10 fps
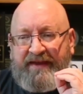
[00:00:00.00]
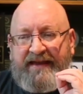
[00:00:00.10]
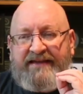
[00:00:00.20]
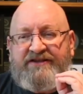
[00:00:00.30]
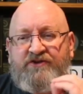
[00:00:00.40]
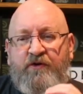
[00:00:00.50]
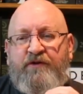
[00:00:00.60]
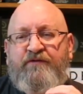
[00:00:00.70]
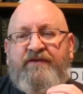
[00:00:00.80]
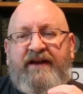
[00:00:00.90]
it's sort
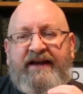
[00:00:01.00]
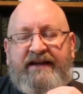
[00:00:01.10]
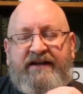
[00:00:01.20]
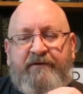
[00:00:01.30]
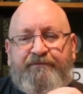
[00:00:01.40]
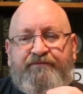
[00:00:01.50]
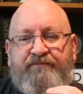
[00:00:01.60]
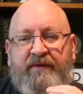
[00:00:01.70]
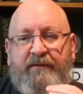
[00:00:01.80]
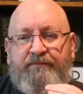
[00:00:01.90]
of like
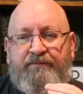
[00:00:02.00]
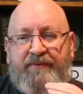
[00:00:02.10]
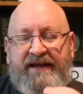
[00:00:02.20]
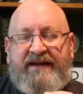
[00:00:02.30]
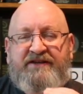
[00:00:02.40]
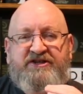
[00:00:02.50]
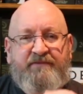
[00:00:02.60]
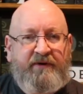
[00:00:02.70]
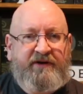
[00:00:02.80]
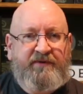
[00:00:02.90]
peated
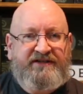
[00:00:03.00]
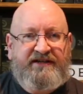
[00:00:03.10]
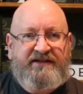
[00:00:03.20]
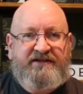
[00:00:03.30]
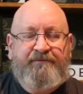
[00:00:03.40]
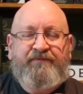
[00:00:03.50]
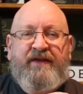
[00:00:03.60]
smoky whiskeys.